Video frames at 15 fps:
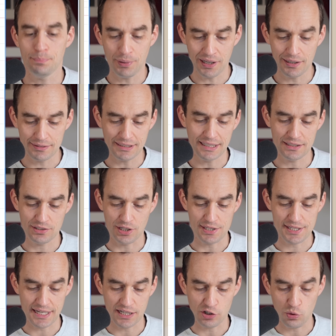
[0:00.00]
but it
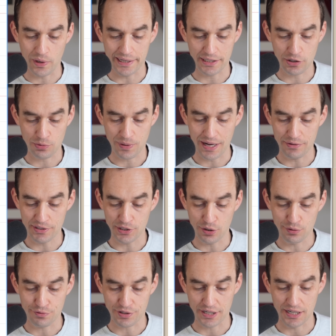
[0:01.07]
does get quite crowded
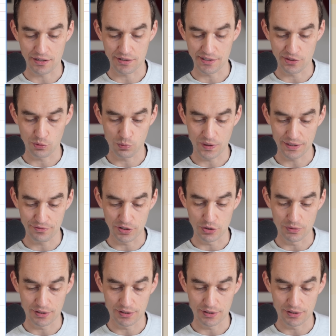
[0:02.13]
over here in the week view.